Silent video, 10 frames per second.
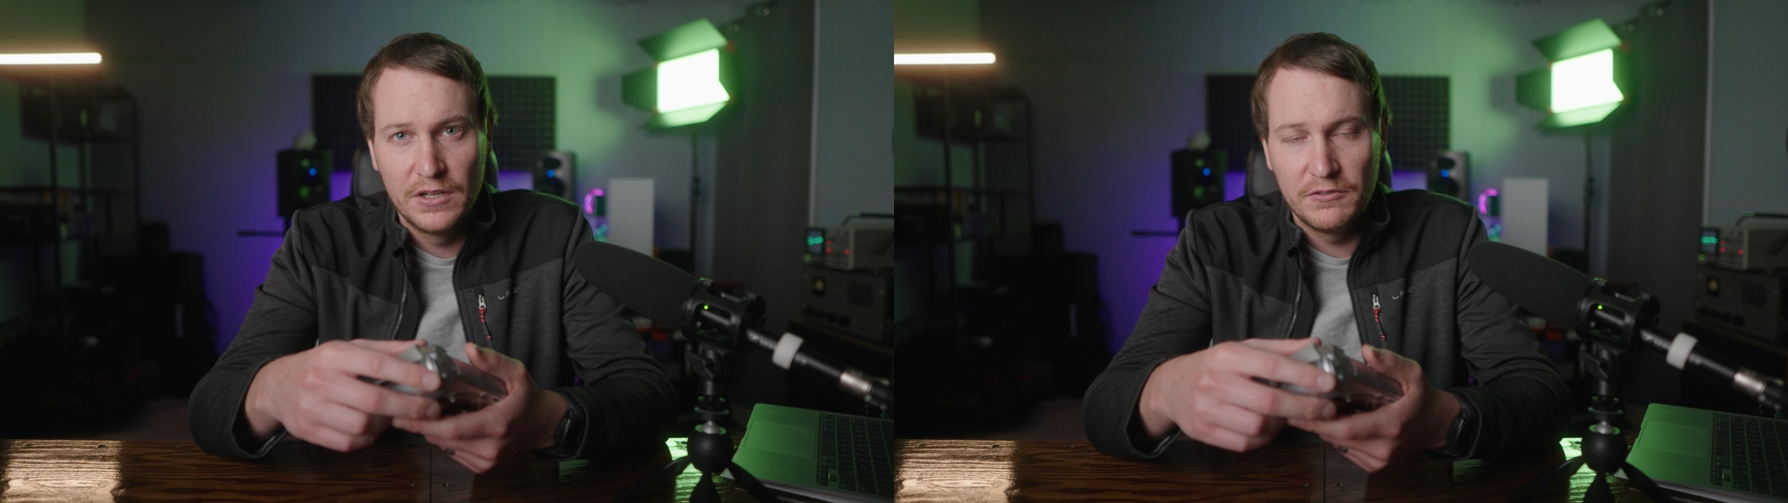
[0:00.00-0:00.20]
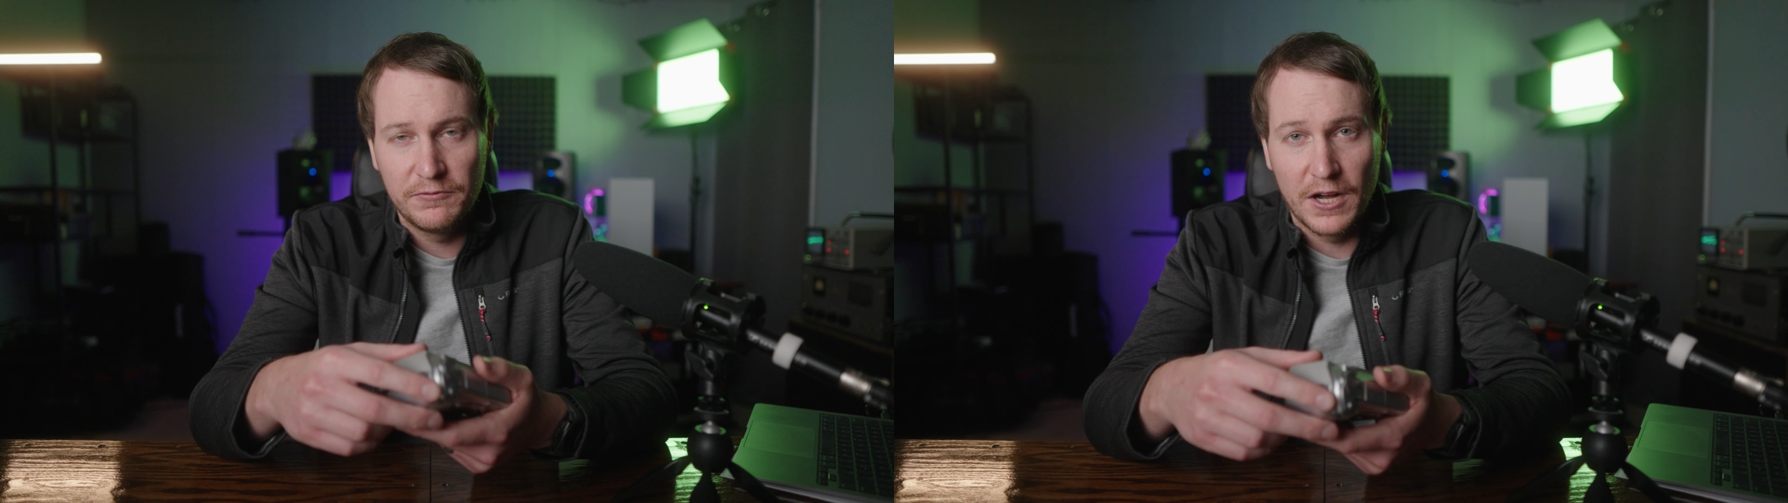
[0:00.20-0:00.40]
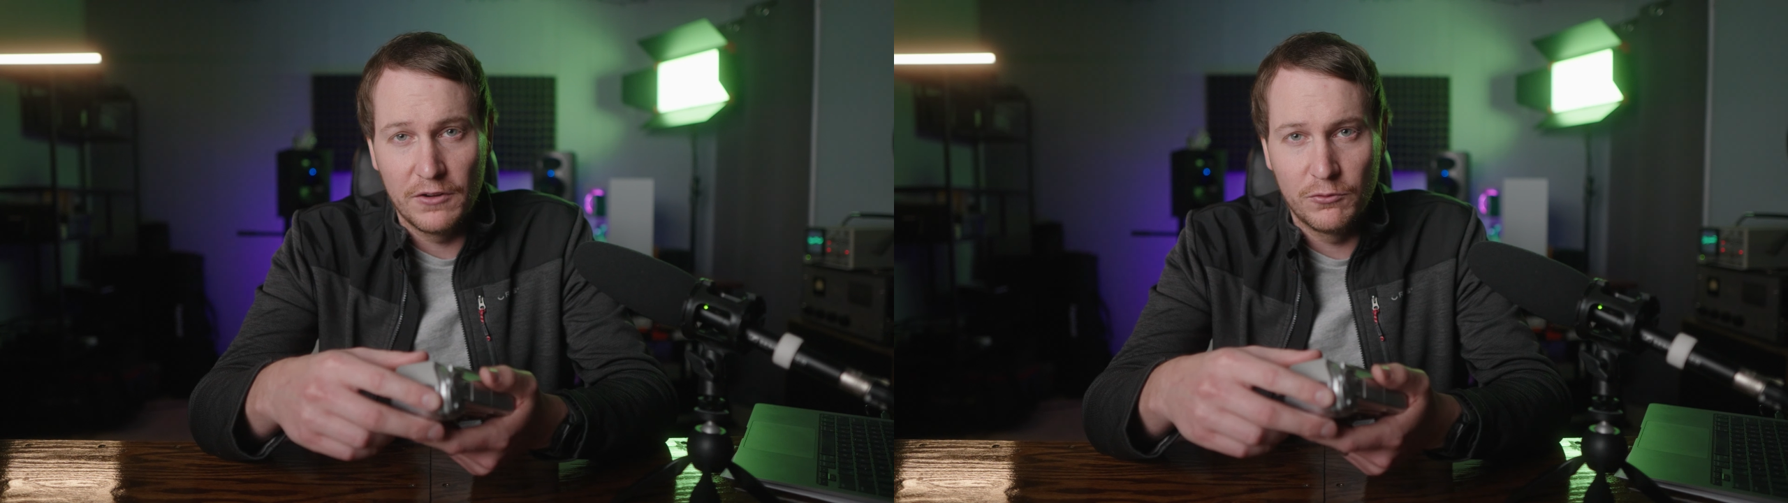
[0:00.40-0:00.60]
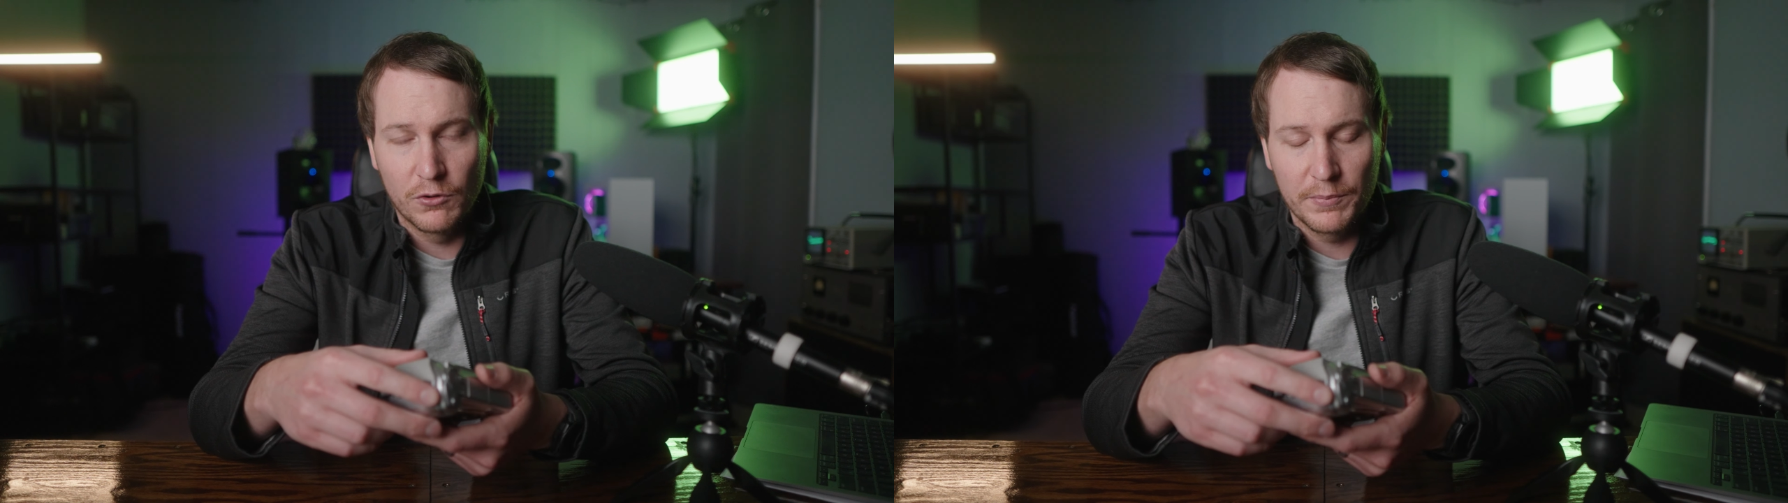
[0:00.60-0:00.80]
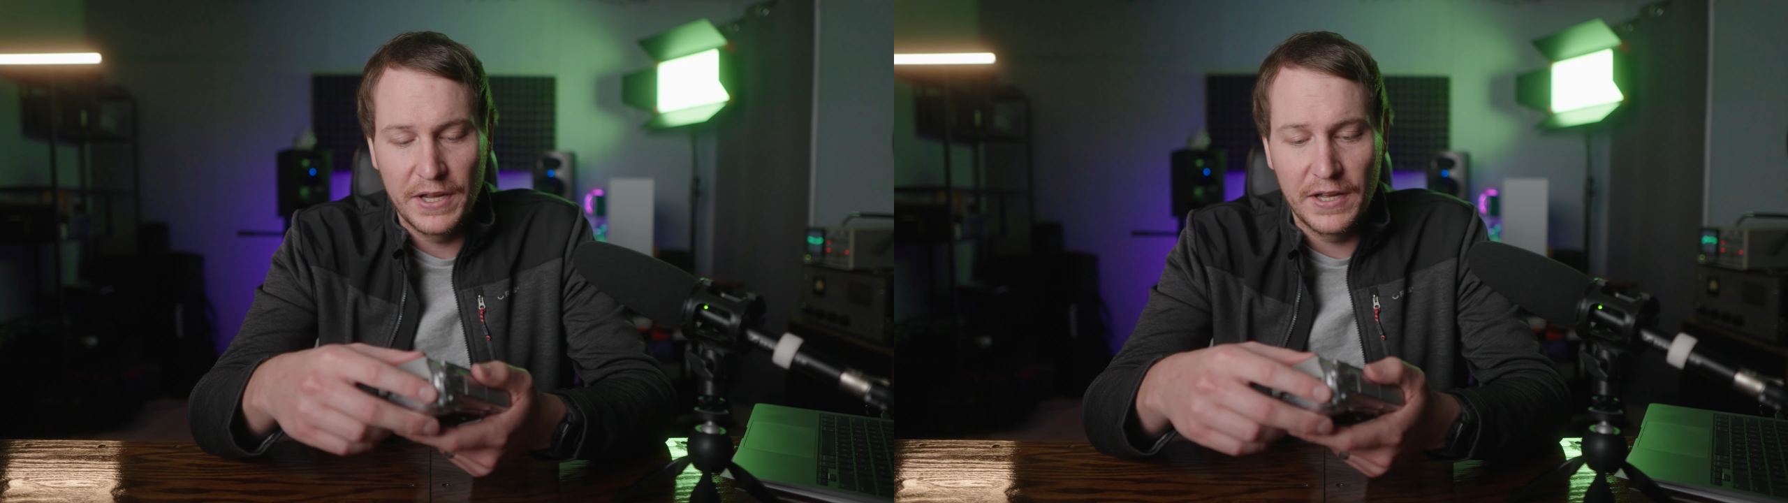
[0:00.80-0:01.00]
file
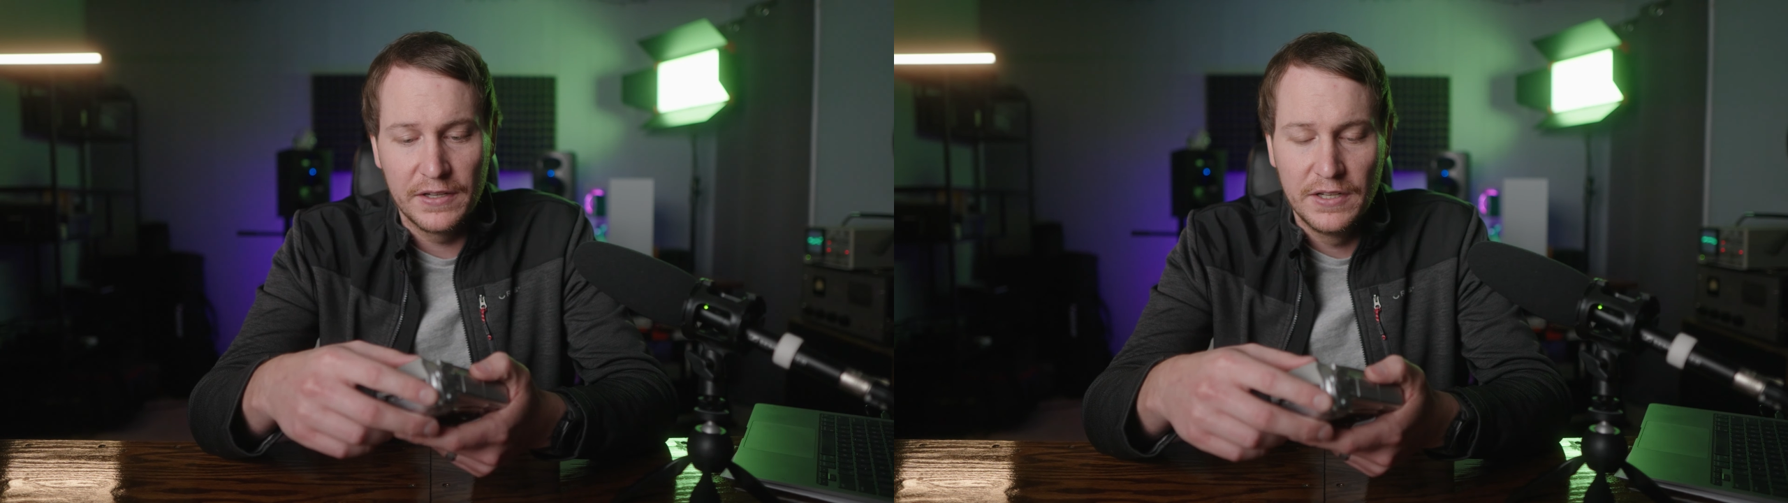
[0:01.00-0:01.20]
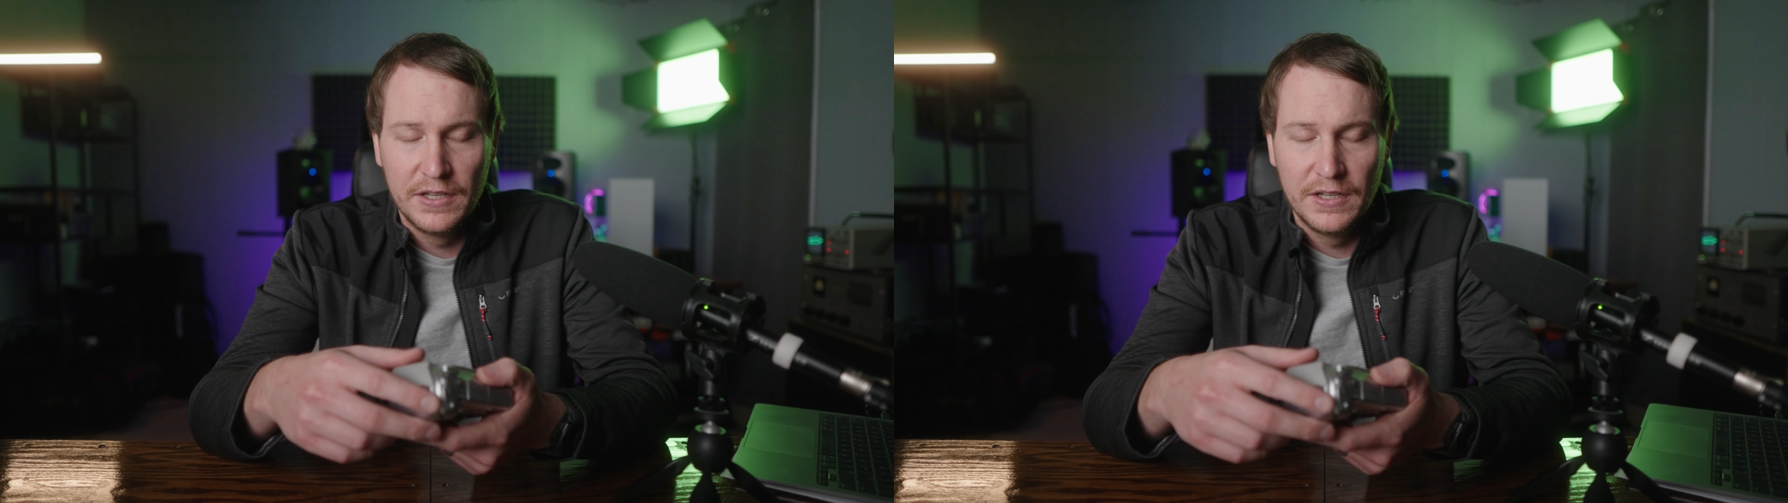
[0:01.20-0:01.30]
format,